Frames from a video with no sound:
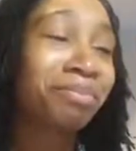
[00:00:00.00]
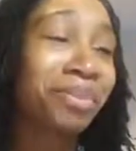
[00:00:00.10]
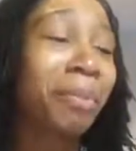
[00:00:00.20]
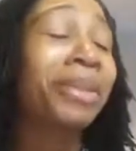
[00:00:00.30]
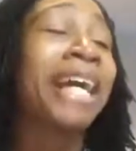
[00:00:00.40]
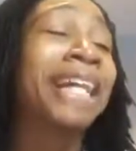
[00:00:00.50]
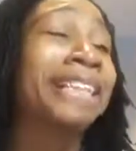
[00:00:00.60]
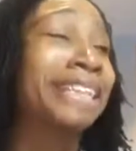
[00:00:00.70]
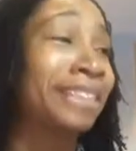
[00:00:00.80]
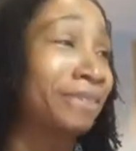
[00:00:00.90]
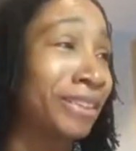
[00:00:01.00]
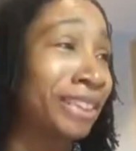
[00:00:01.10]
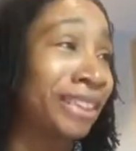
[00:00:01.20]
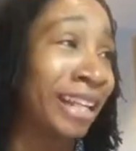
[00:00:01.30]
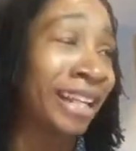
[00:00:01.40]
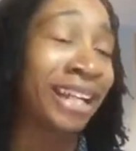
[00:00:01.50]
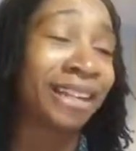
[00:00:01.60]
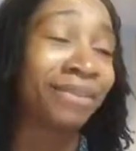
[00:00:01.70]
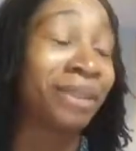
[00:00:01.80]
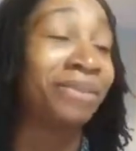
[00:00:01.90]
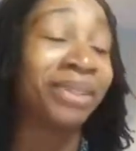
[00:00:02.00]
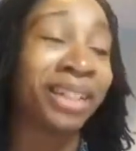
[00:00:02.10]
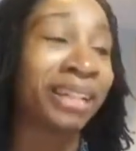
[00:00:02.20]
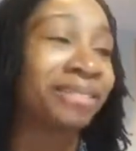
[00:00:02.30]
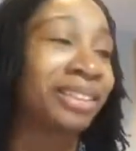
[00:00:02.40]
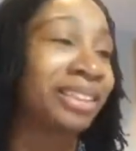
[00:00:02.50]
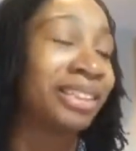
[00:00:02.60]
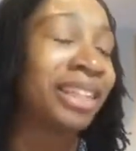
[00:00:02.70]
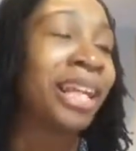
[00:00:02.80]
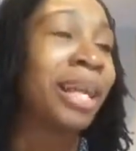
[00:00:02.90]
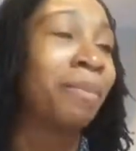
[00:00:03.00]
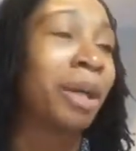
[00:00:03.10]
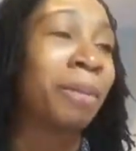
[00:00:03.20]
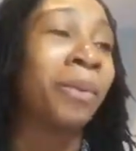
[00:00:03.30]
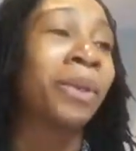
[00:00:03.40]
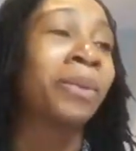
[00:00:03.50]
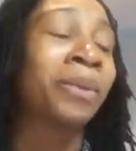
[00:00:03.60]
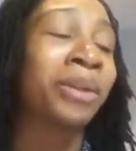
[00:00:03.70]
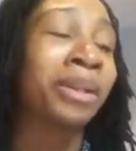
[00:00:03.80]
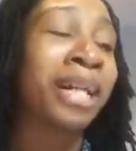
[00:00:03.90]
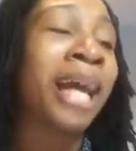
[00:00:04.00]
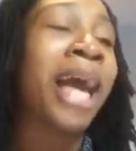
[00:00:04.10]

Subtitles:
But that is it for today. I really have to be on my way to work.